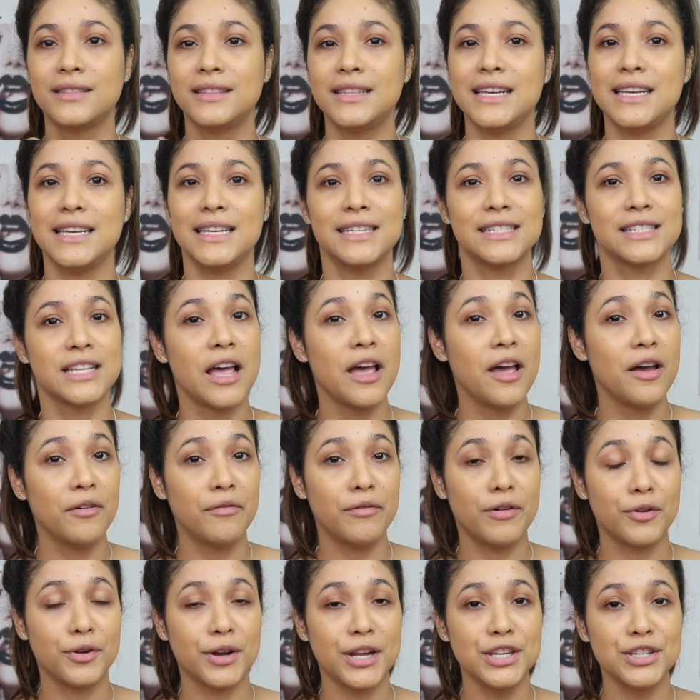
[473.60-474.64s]
these
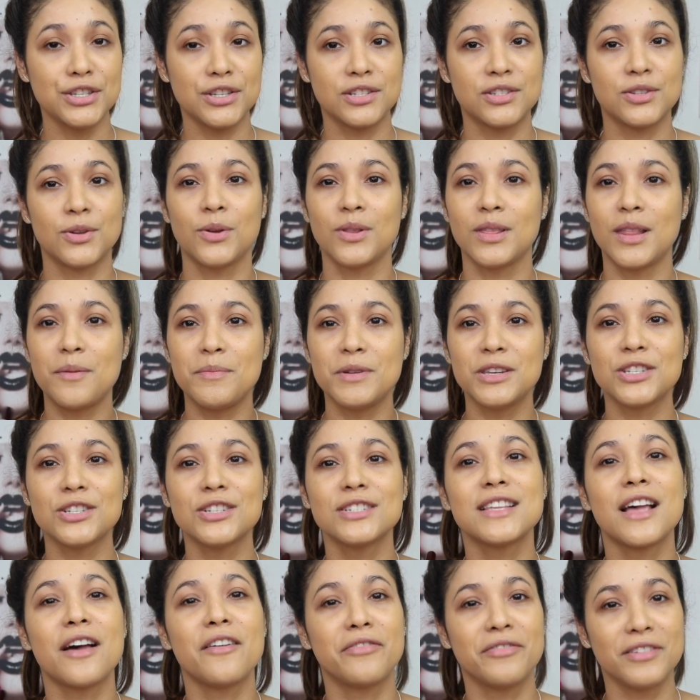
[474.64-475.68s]
foundation so let me just uh,